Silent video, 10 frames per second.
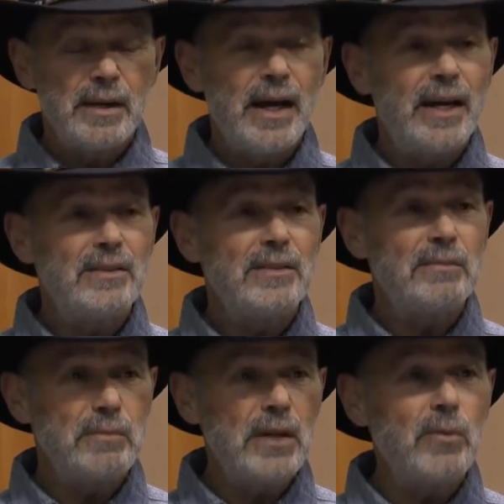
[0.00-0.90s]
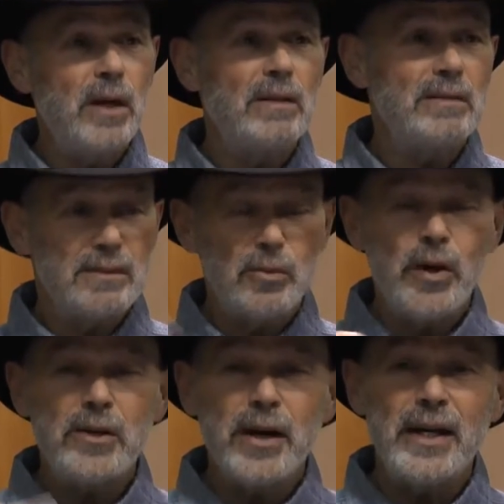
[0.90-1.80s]
And meanwhile, the
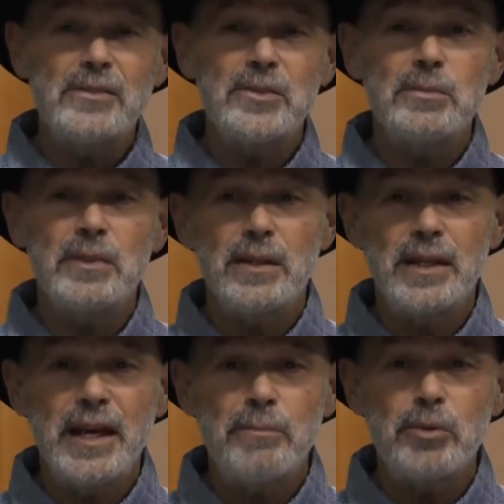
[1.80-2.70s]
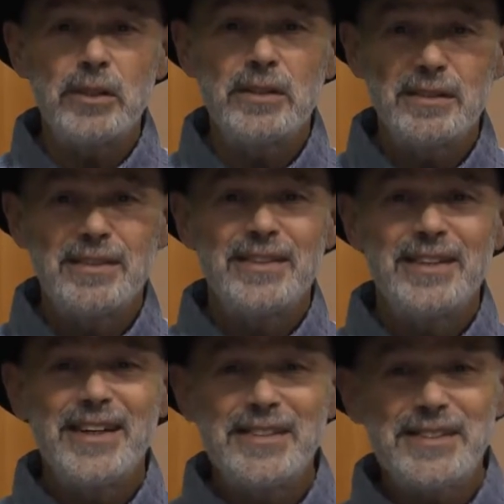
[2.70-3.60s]
waiter hands him an apron
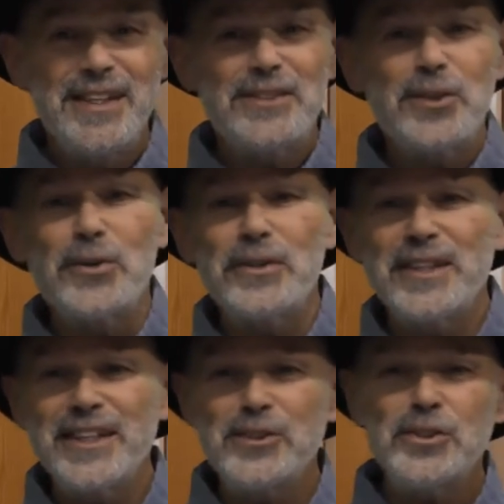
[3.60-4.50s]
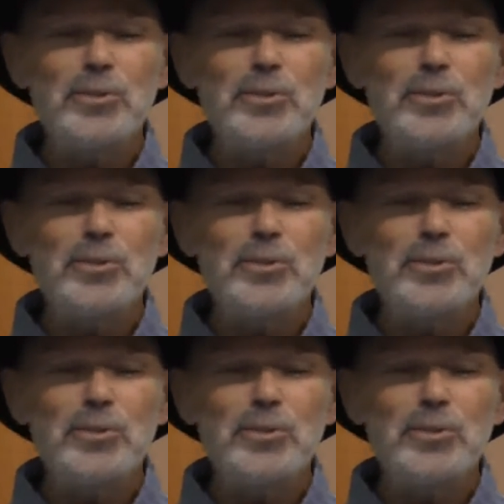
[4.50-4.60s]
and says, Go to the kitchen.